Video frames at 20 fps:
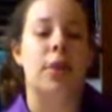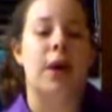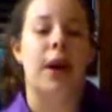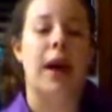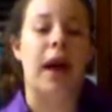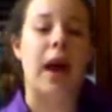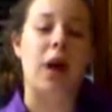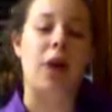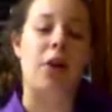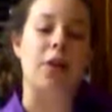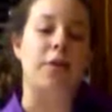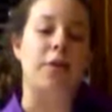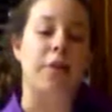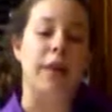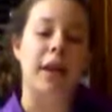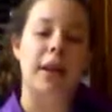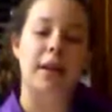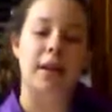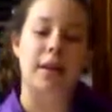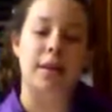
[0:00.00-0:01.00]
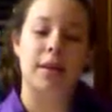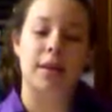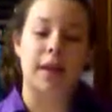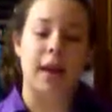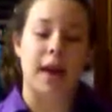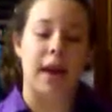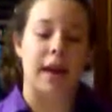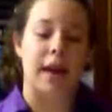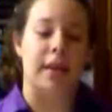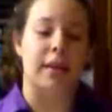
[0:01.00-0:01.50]
where air is beat into
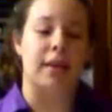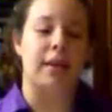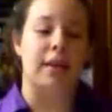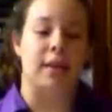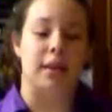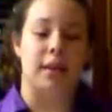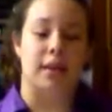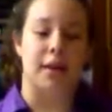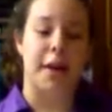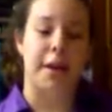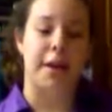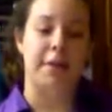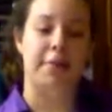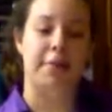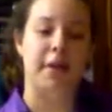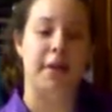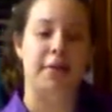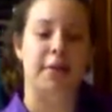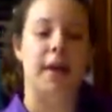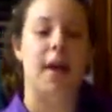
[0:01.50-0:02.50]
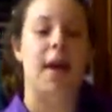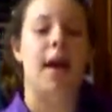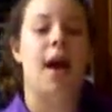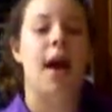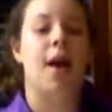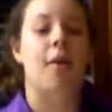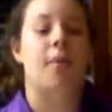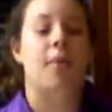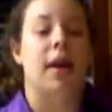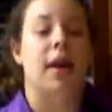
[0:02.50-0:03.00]
the eggs until light and fluffy,
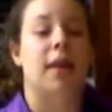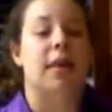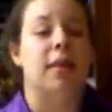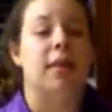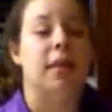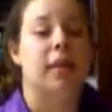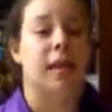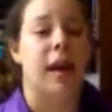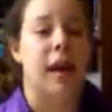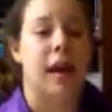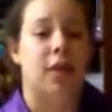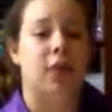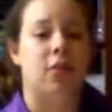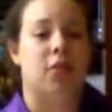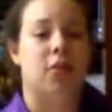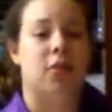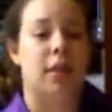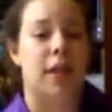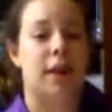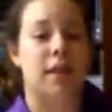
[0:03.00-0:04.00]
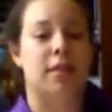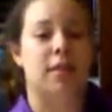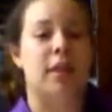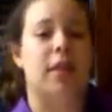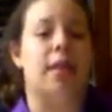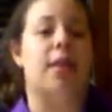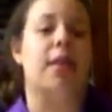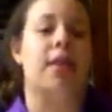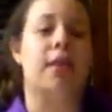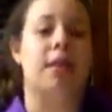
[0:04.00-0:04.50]
making the texture less
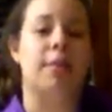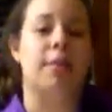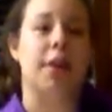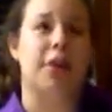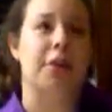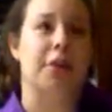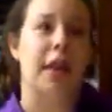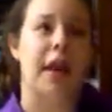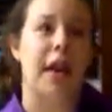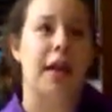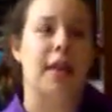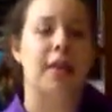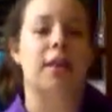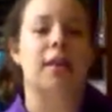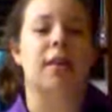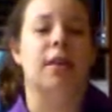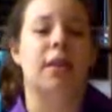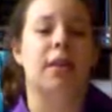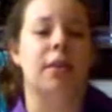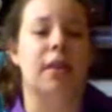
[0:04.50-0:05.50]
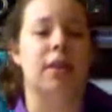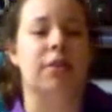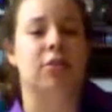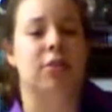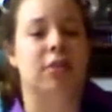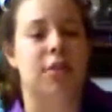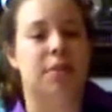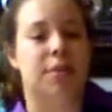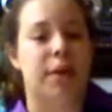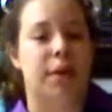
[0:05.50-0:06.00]
dense than the butter cakes, such
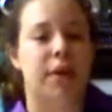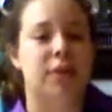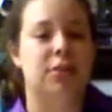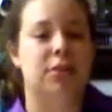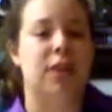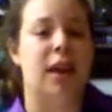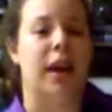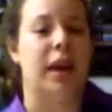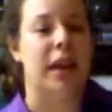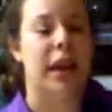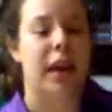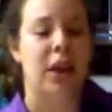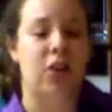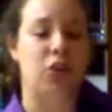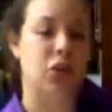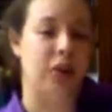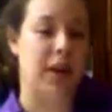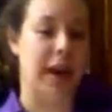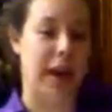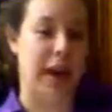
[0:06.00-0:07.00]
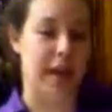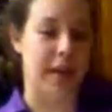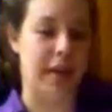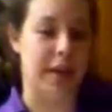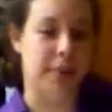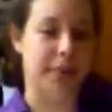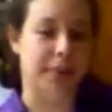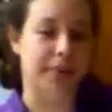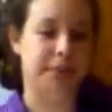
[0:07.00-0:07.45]
as sponge and angel cakes.